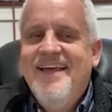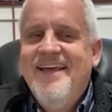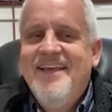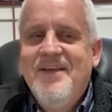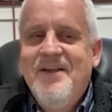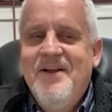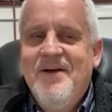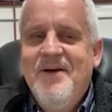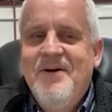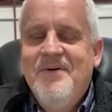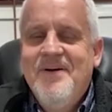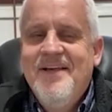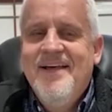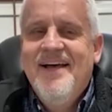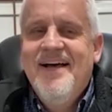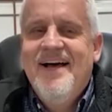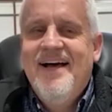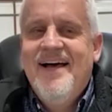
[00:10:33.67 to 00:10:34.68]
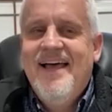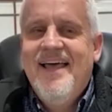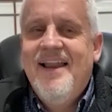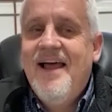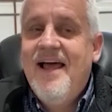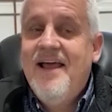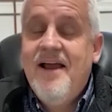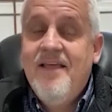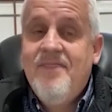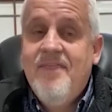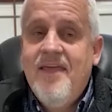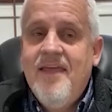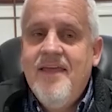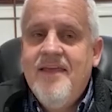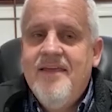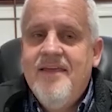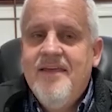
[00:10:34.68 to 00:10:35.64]
you know, uh, and, and I
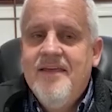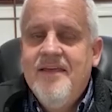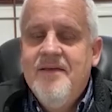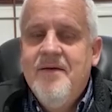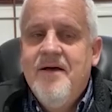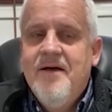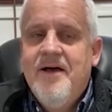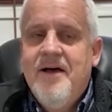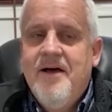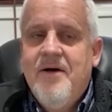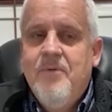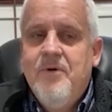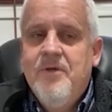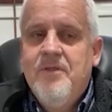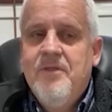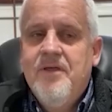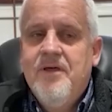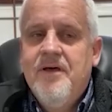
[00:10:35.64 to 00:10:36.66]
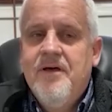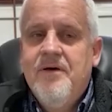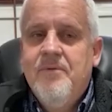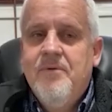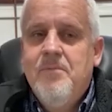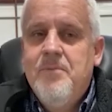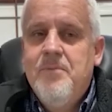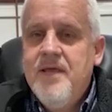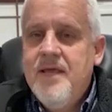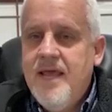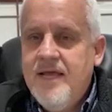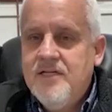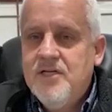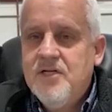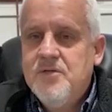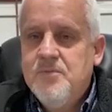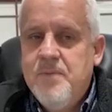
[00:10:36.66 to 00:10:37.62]
think uh, with, uh, with
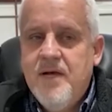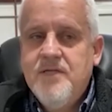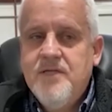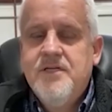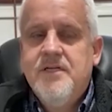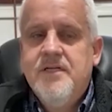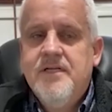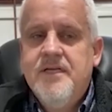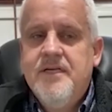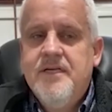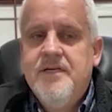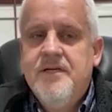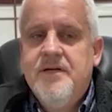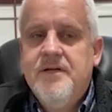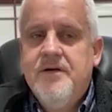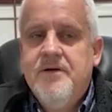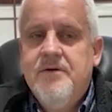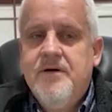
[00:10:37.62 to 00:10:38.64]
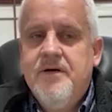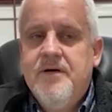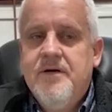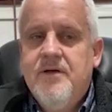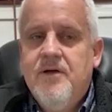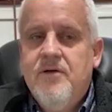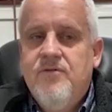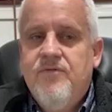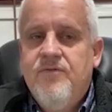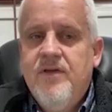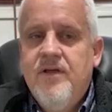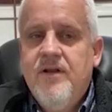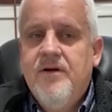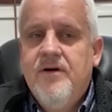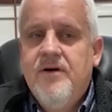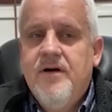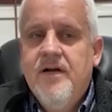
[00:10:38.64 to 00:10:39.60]
PH, especially, you know, uh, Coach
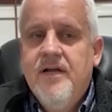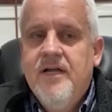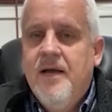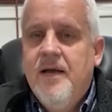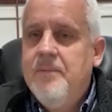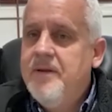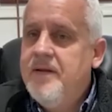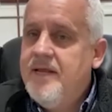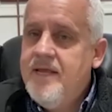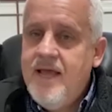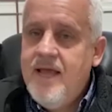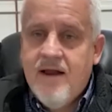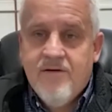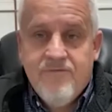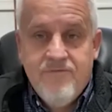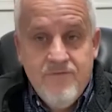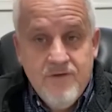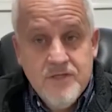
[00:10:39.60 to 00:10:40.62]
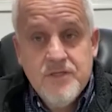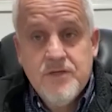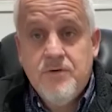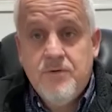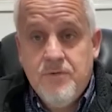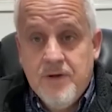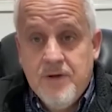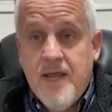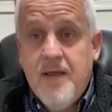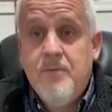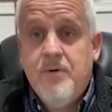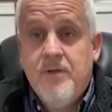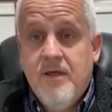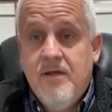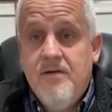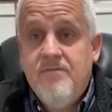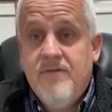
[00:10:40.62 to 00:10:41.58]
Fiddler, I mean, he had a physical game
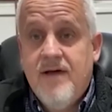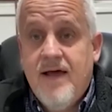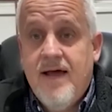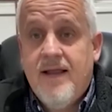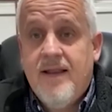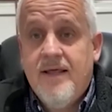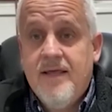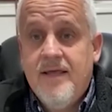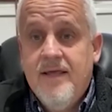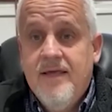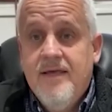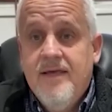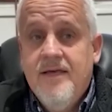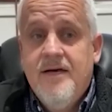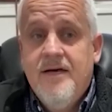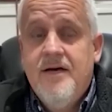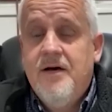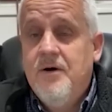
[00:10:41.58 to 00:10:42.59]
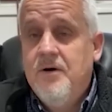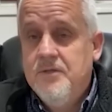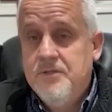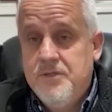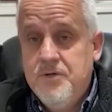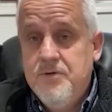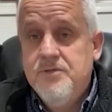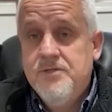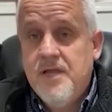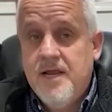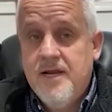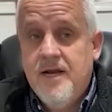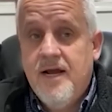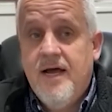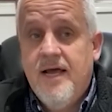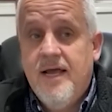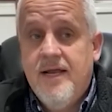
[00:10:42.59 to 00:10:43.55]
with Hidden Valley on Tuesday
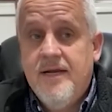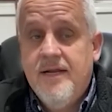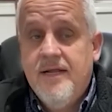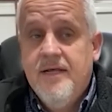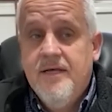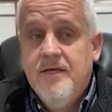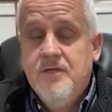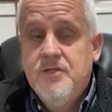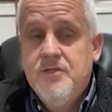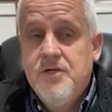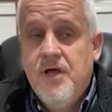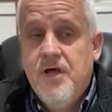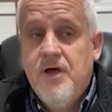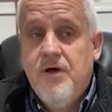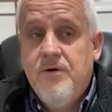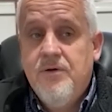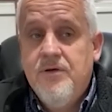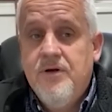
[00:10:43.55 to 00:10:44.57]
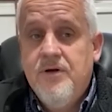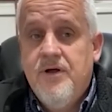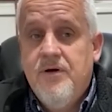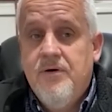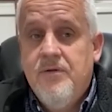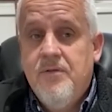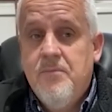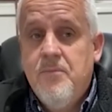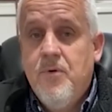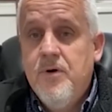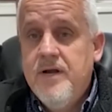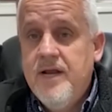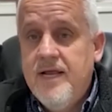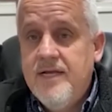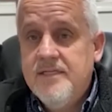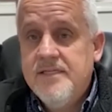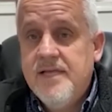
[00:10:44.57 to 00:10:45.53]
night. So, you know, the more
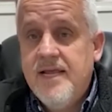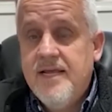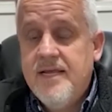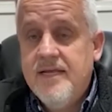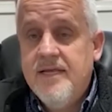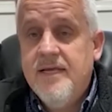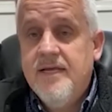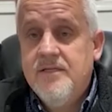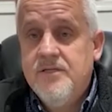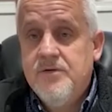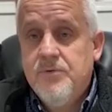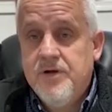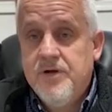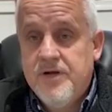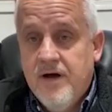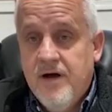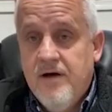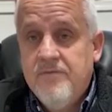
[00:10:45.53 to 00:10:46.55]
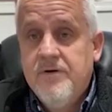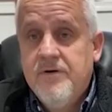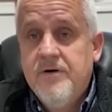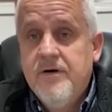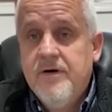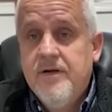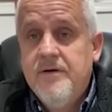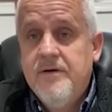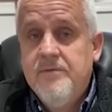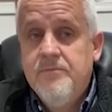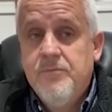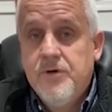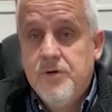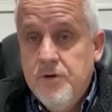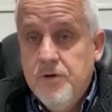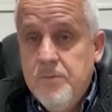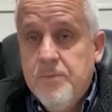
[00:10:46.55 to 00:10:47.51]
days they can get to recover and
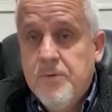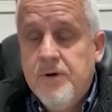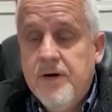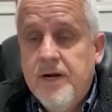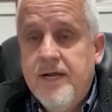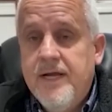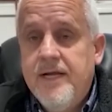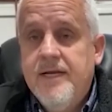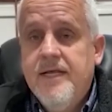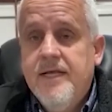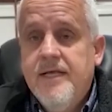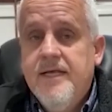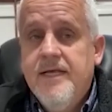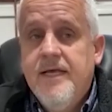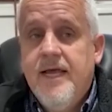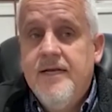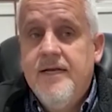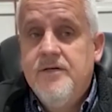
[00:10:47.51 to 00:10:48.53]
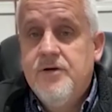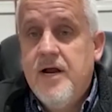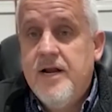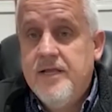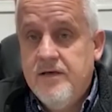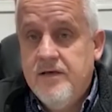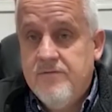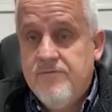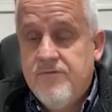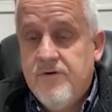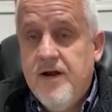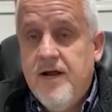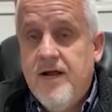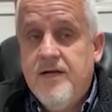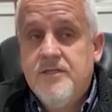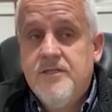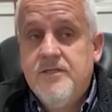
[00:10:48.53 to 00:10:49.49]
recuperate and try to get
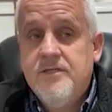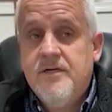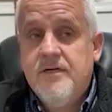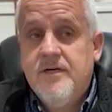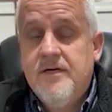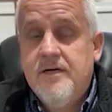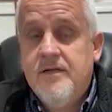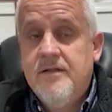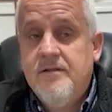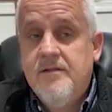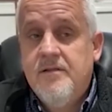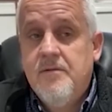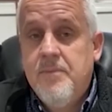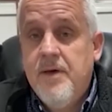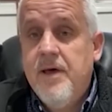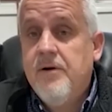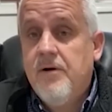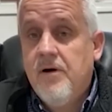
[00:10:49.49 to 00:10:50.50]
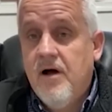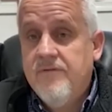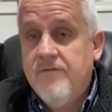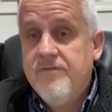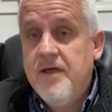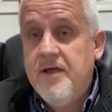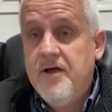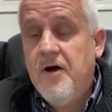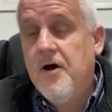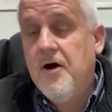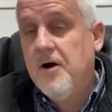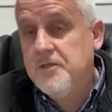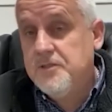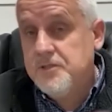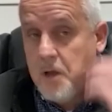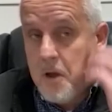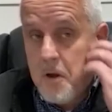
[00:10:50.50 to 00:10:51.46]
fresh, the better off they are.
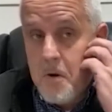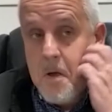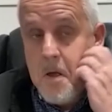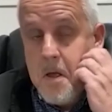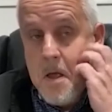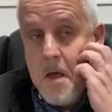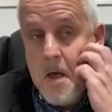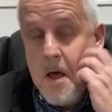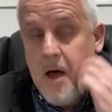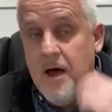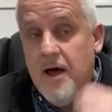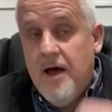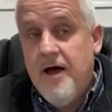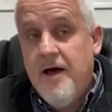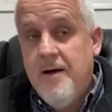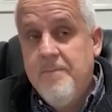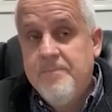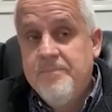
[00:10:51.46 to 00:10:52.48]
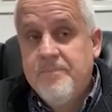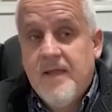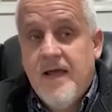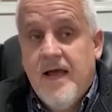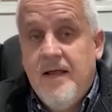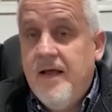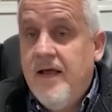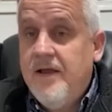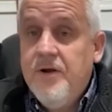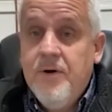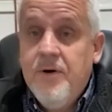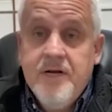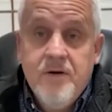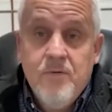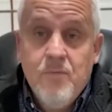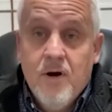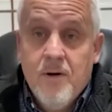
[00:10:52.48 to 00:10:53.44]
So, um, I, I, know he
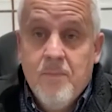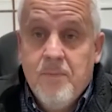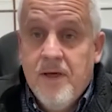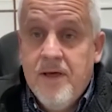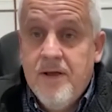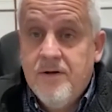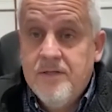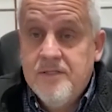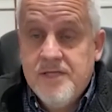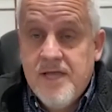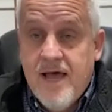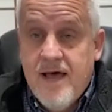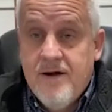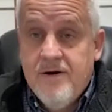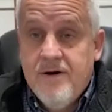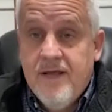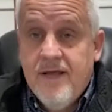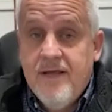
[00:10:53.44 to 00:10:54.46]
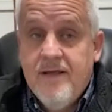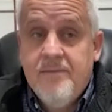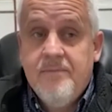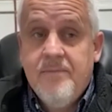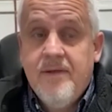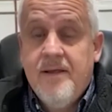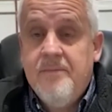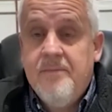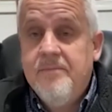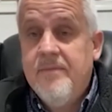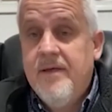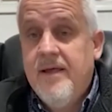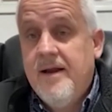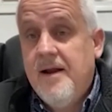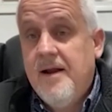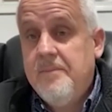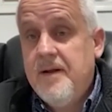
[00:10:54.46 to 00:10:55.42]
didn't want to play it on Saturday, and, and,
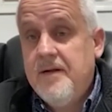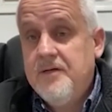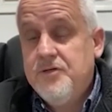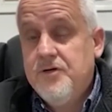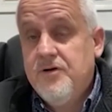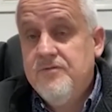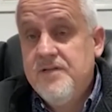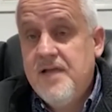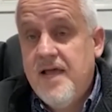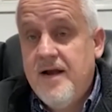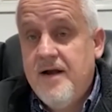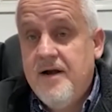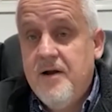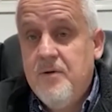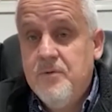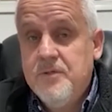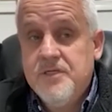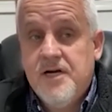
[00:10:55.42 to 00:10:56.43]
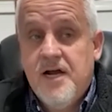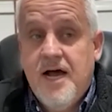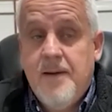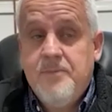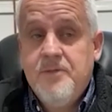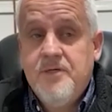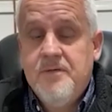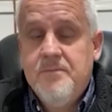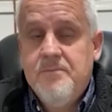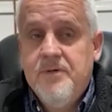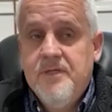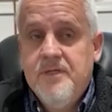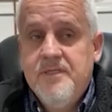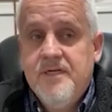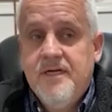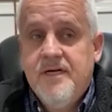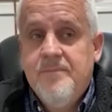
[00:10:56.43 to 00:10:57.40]
and I'm not sure if Saturday was an option,
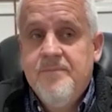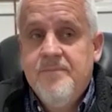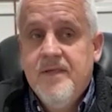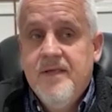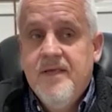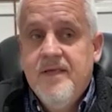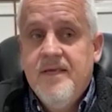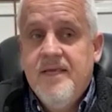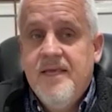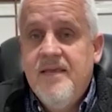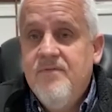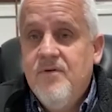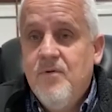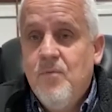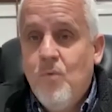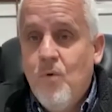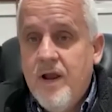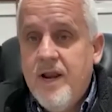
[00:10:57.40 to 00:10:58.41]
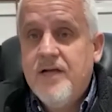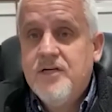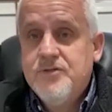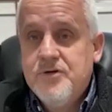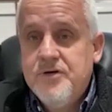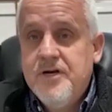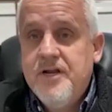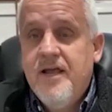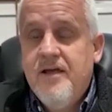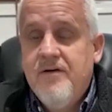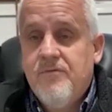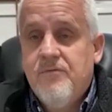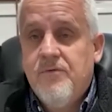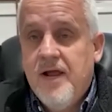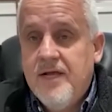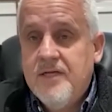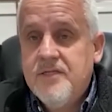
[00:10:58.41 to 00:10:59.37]
but uh, even one extra day of
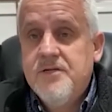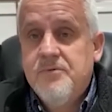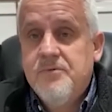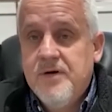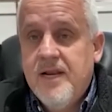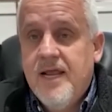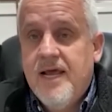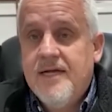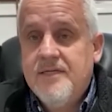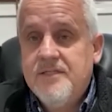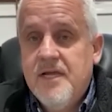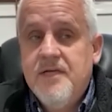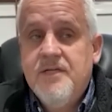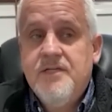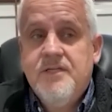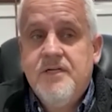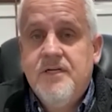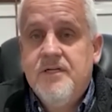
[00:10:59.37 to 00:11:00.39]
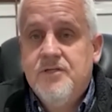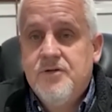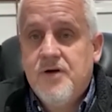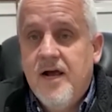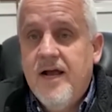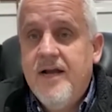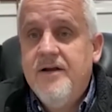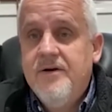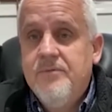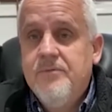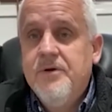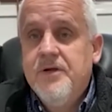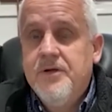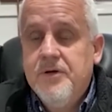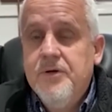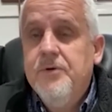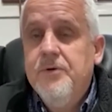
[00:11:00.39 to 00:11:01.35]
rest and relaxation and trying to
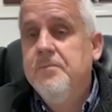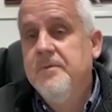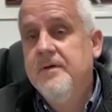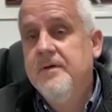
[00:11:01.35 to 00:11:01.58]
recoup